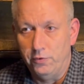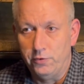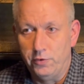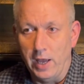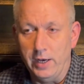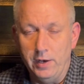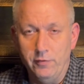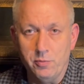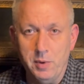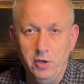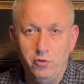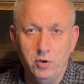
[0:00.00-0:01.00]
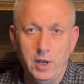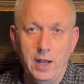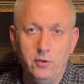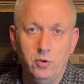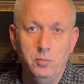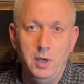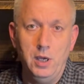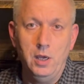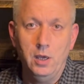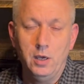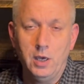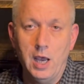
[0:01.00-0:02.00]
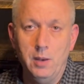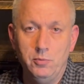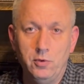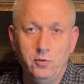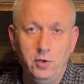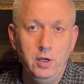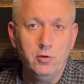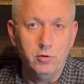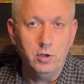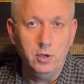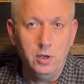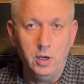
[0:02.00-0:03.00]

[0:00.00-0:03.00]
that information had to be kept secret.